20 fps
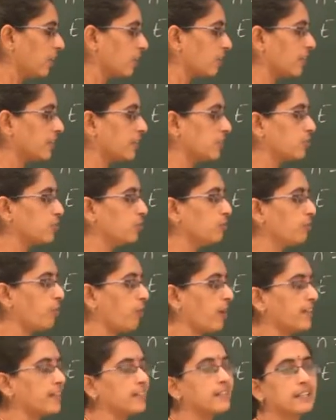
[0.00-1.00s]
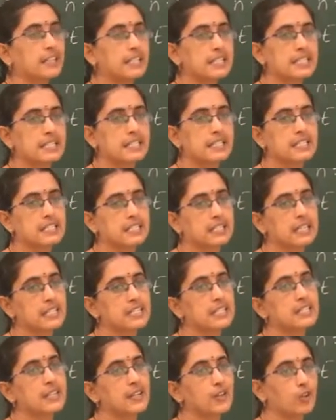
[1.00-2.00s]
22.36 is
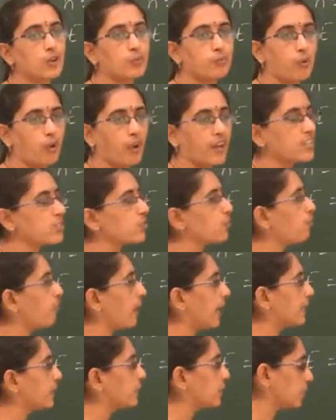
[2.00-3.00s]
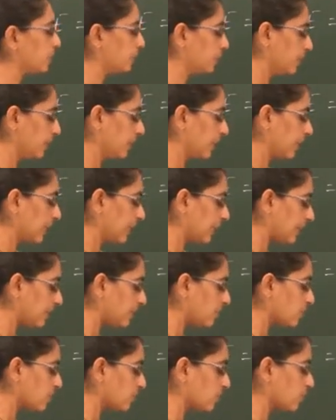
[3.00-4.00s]
0.12
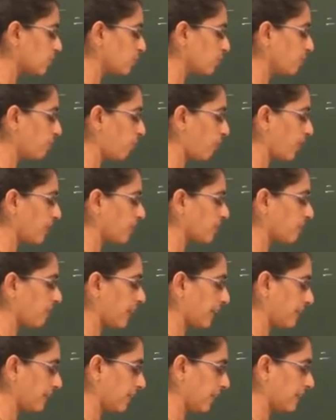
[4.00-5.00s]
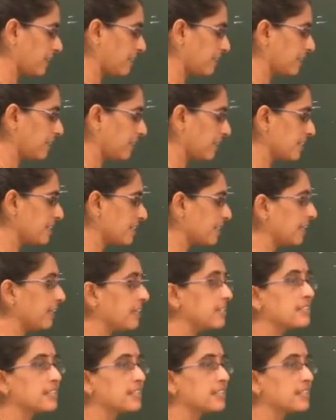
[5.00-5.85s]
into 2.58 is here